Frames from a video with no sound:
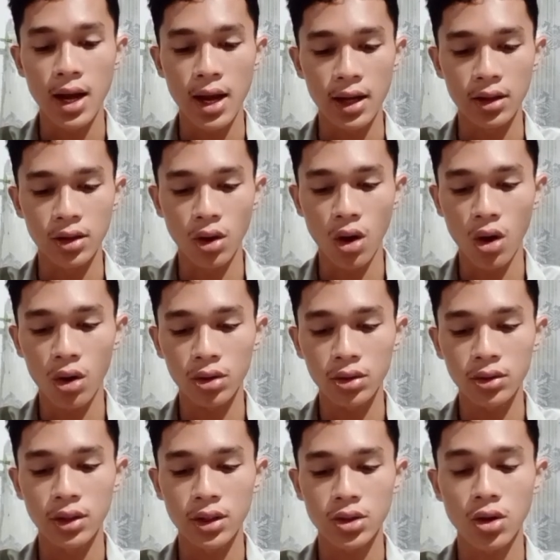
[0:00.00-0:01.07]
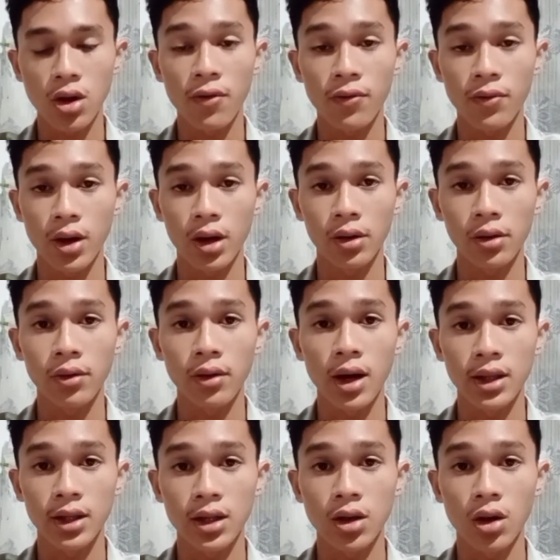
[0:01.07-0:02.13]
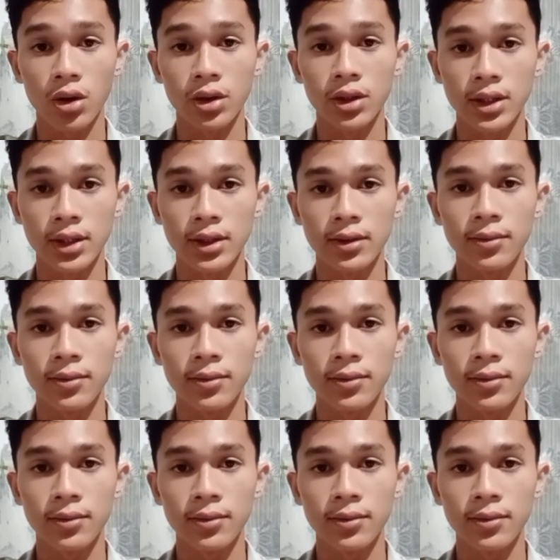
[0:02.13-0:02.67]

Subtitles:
and all the software running on it.